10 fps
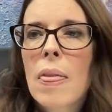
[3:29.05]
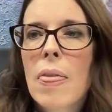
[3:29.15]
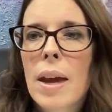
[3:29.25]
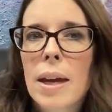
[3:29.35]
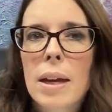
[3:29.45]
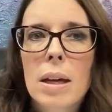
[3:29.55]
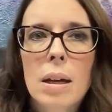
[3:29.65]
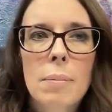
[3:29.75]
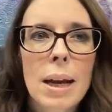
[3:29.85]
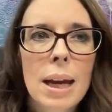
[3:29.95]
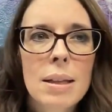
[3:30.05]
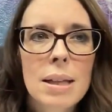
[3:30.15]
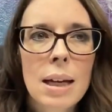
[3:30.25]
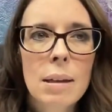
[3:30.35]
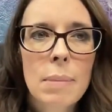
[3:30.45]
My
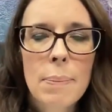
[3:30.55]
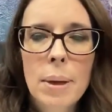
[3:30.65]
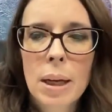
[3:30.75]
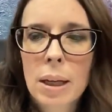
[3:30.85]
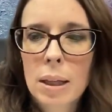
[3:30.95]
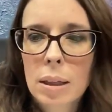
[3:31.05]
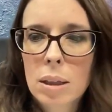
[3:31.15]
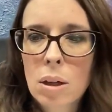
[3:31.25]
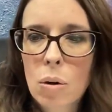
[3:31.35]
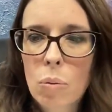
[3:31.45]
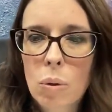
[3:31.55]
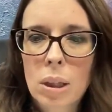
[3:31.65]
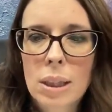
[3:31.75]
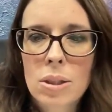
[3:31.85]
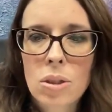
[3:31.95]
anxiety, my panic,
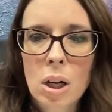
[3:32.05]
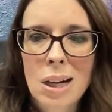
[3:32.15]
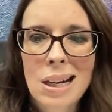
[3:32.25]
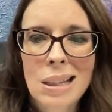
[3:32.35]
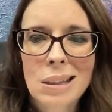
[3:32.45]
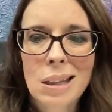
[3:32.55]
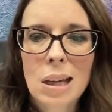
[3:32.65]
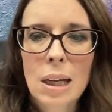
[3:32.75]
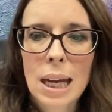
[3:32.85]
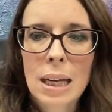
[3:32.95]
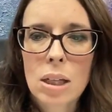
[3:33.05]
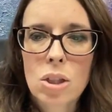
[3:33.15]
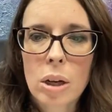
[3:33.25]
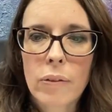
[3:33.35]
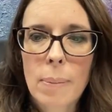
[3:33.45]
really started at the young
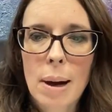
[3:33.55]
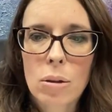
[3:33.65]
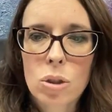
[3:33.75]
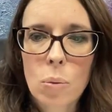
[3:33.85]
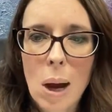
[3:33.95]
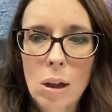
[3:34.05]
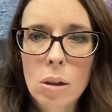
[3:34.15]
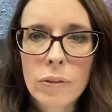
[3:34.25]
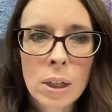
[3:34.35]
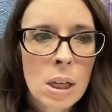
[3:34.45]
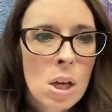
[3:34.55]
age of about 12.